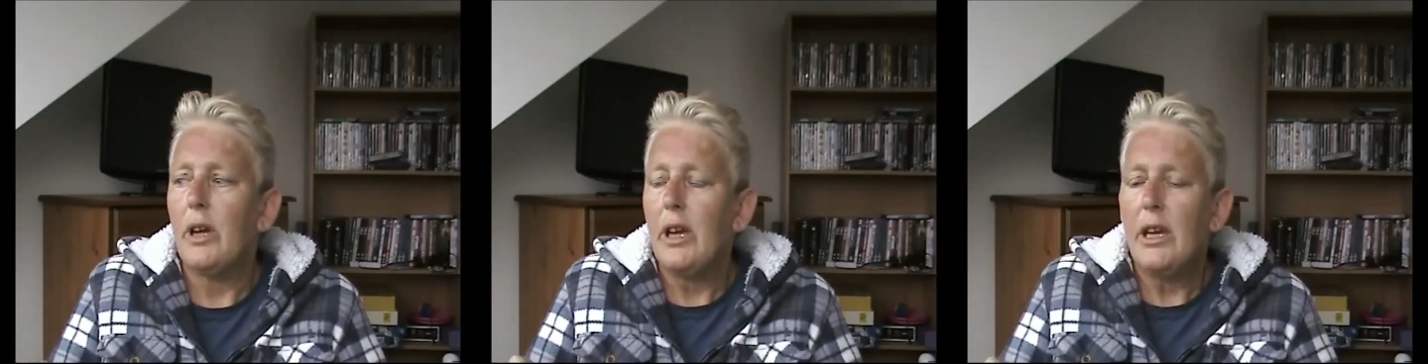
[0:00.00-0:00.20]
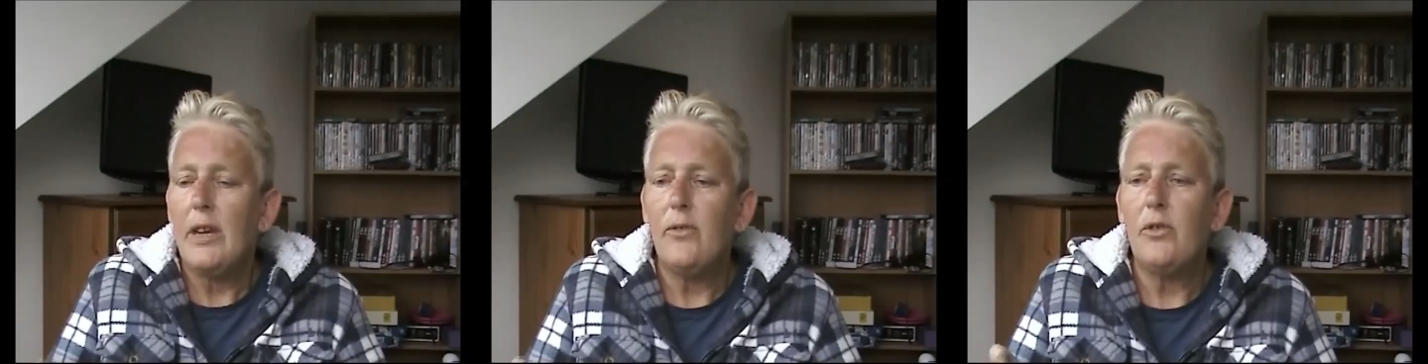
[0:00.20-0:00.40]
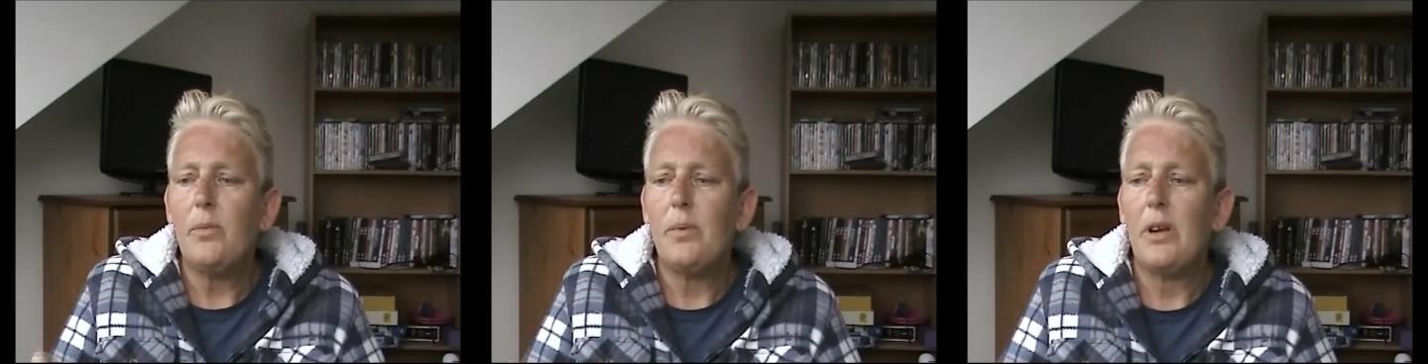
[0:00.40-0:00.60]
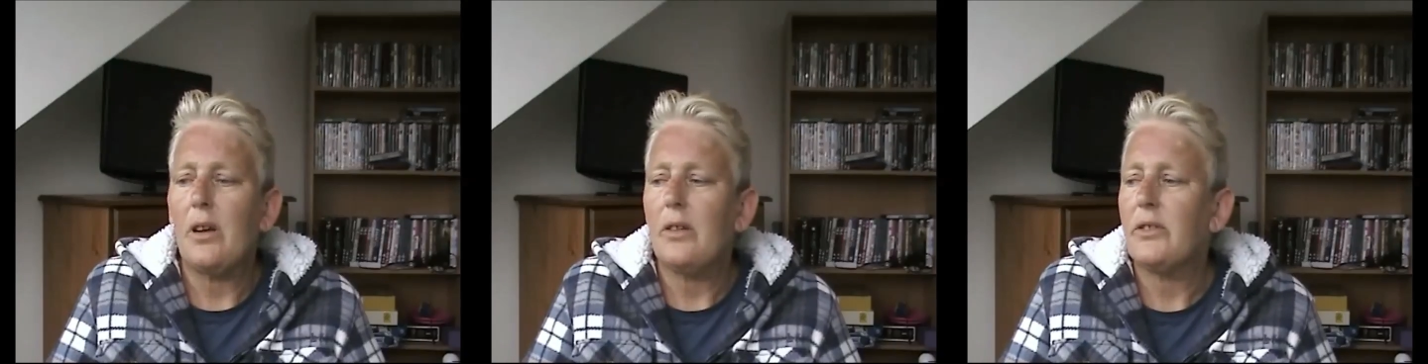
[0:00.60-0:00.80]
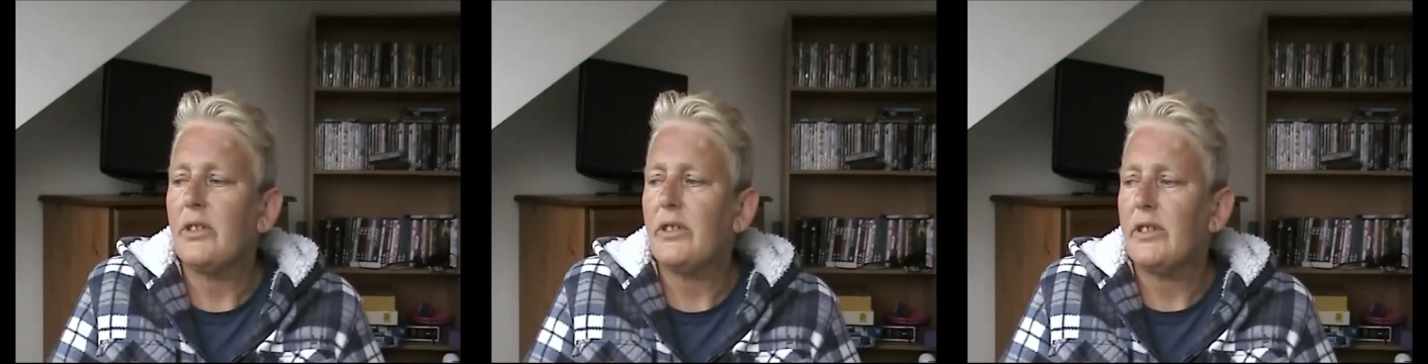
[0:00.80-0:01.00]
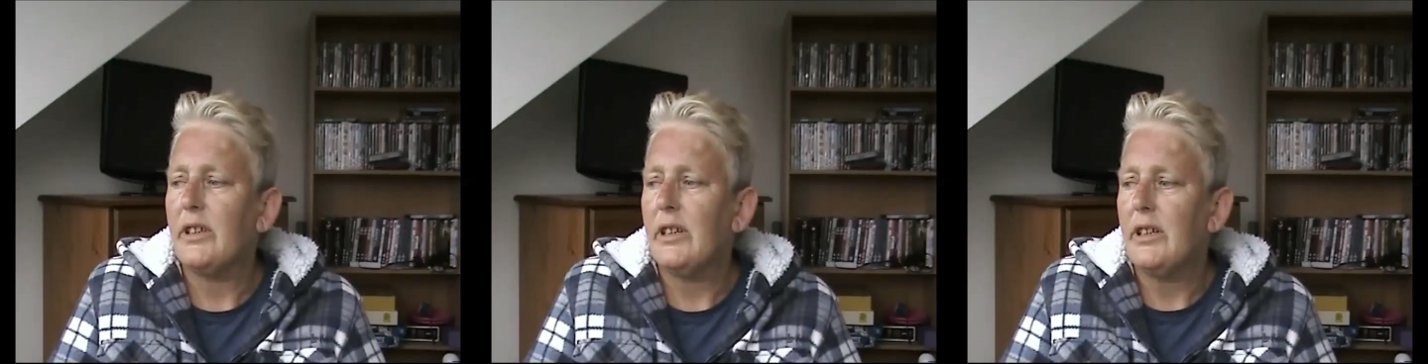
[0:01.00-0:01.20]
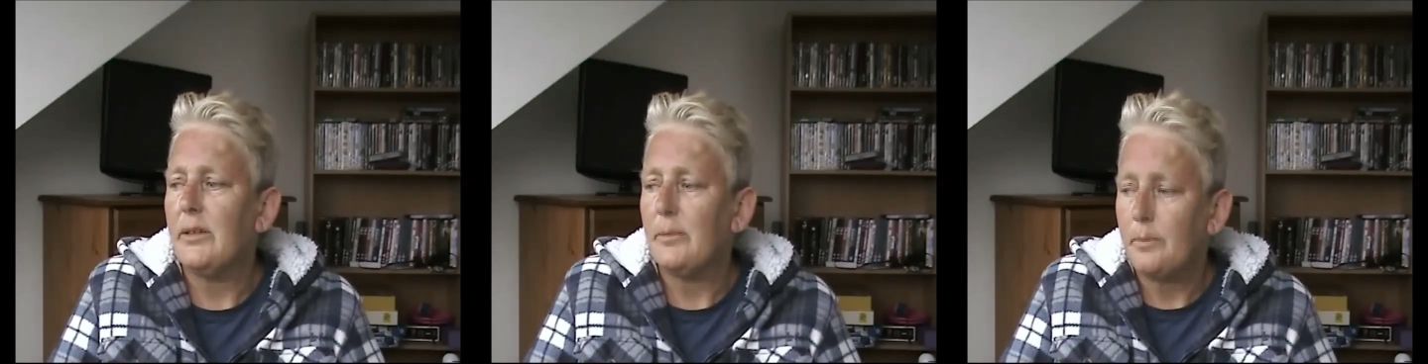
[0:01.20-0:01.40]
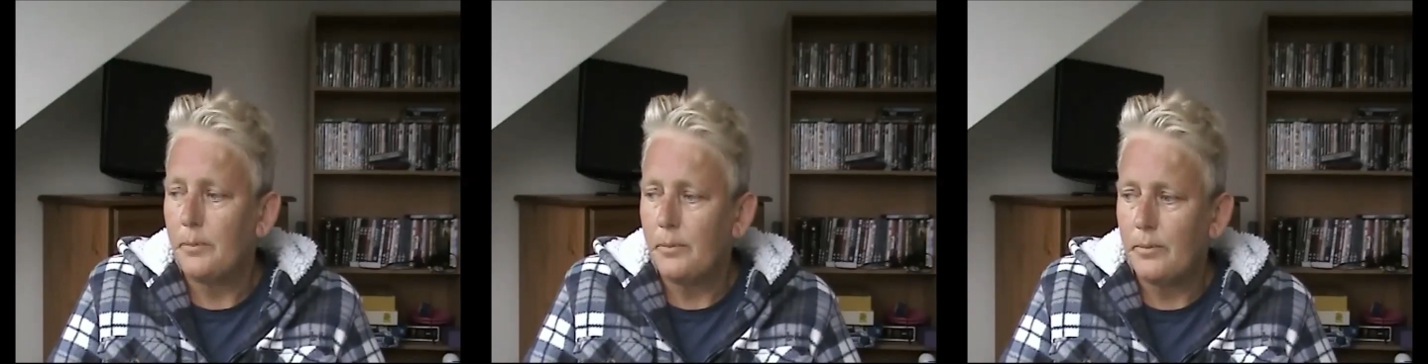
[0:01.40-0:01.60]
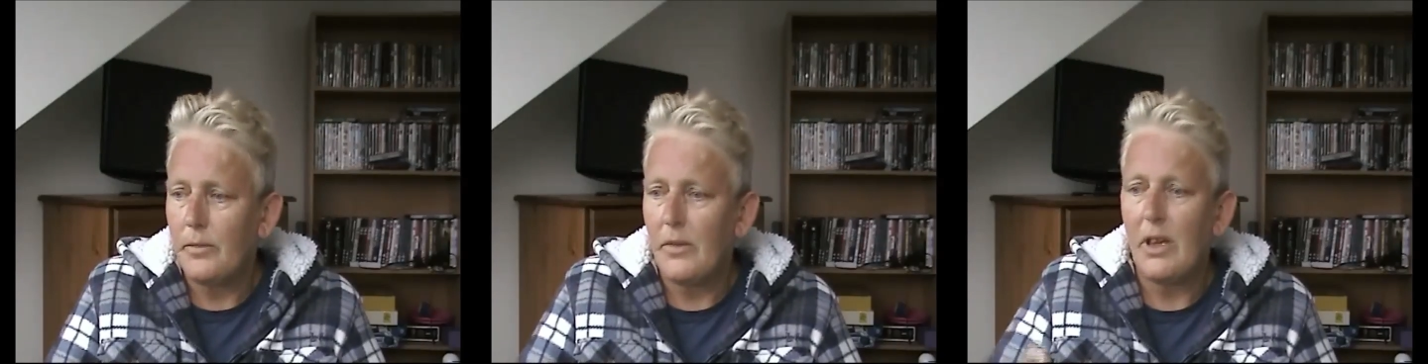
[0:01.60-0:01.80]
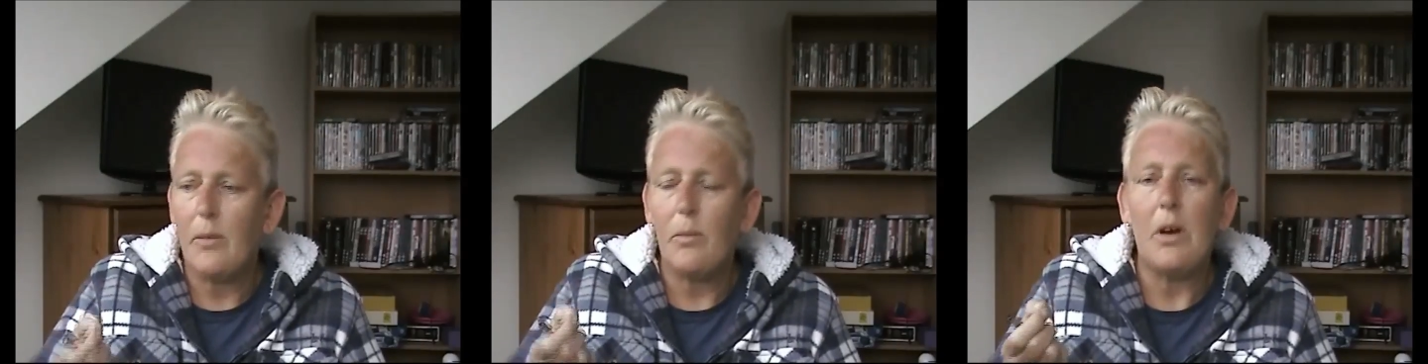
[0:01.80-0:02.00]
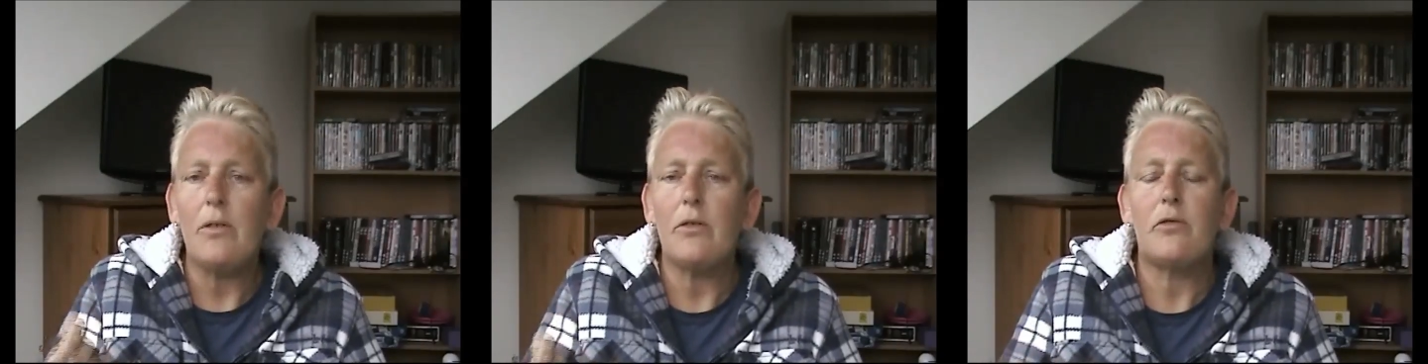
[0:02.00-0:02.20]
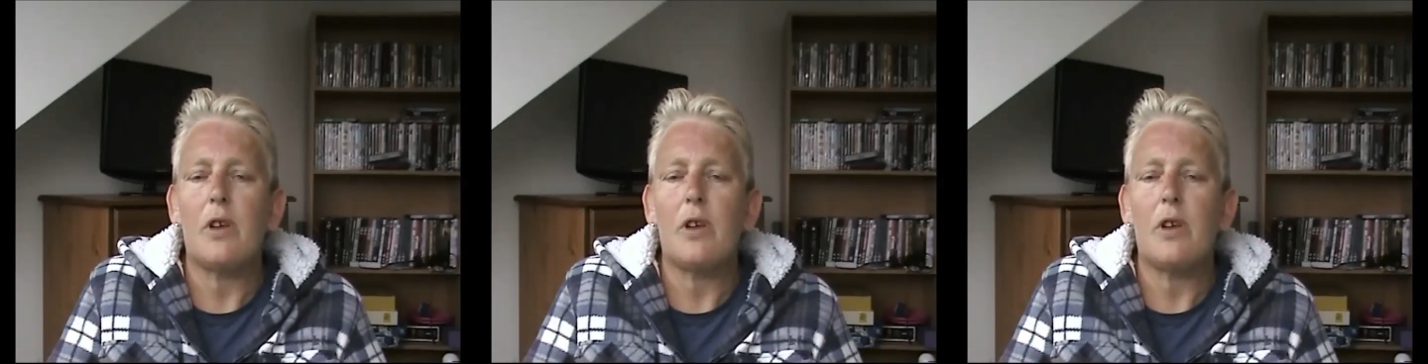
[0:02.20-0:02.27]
If you plant a seed, it won't